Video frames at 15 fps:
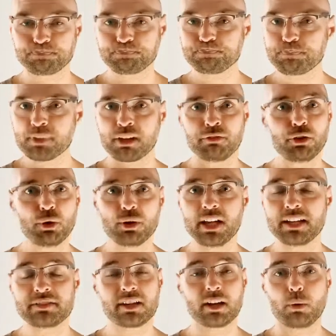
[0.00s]
If you're
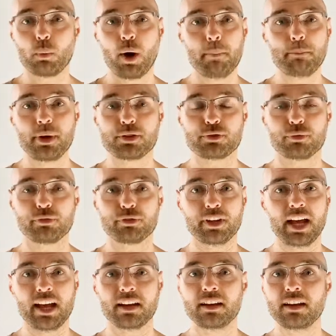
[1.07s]
letting a 1-bedroom
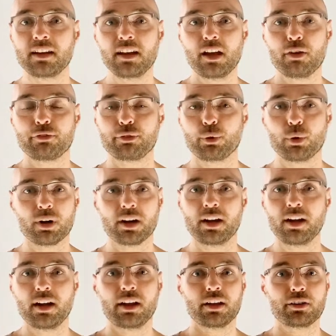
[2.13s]
flat for
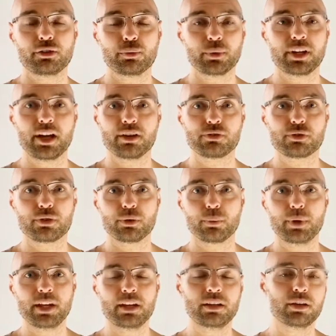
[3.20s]
300 a
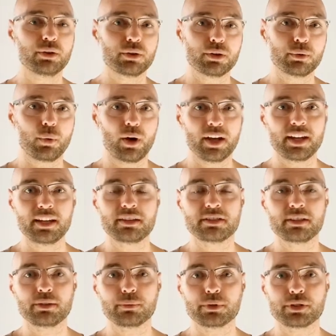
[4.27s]
week, you can quite easily
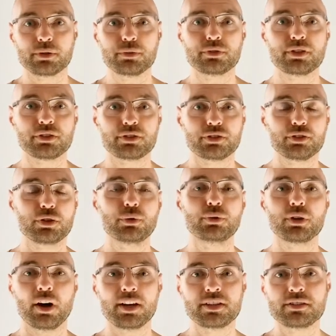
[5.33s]
reduce it to
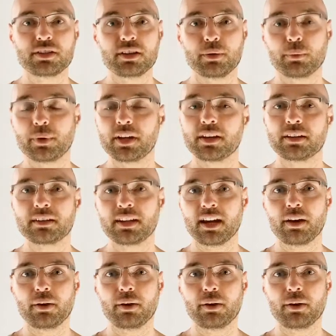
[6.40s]
290 a week. Now,